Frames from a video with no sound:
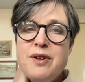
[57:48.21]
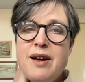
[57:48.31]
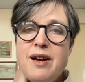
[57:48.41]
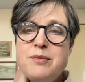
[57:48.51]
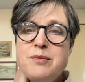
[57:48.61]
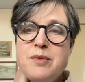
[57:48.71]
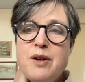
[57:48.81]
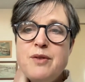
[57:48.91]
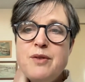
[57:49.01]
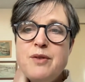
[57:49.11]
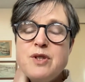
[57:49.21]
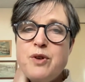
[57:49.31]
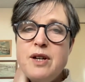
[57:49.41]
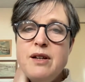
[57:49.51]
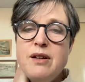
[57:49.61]
um, of
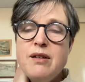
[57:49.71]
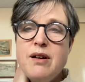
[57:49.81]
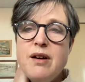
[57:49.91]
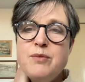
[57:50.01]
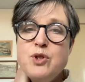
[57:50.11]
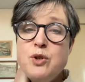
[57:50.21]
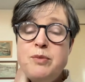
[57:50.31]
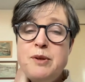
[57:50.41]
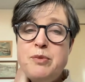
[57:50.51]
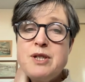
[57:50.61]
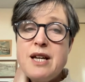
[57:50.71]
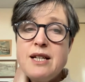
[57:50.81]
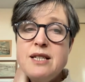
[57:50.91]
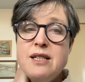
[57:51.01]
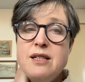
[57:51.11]
suffering um, should be
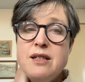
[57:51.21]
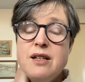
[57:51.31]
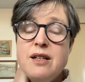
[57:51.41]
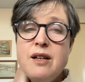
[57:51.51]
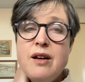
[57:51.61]
protected